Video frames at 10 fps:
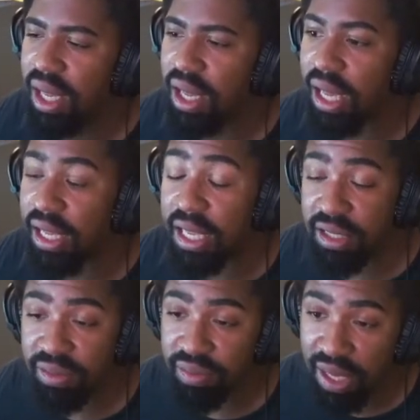
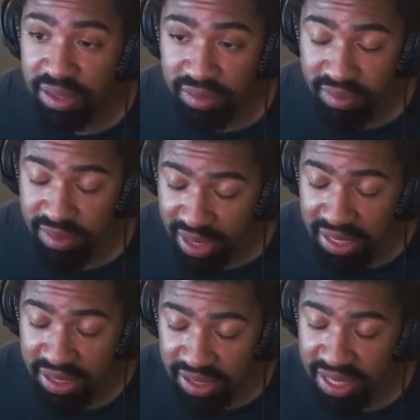as
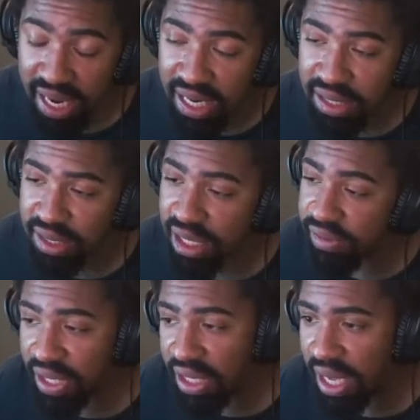it stands,
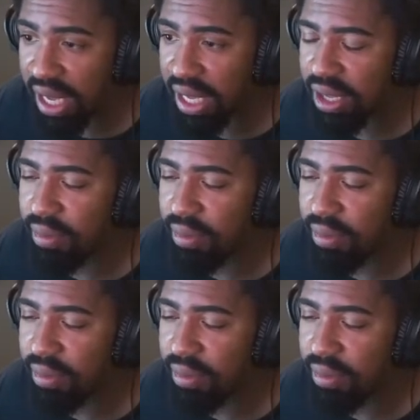even EA,